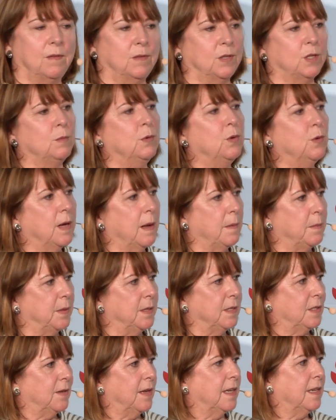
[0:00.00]
small
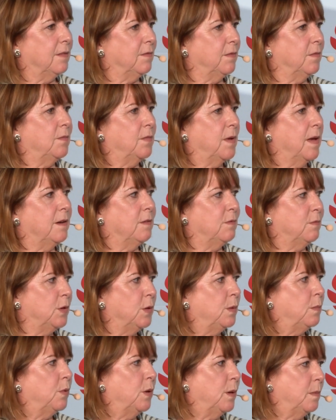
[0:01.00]
companies had a
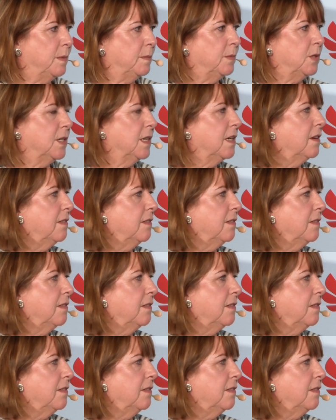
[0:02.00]
real problem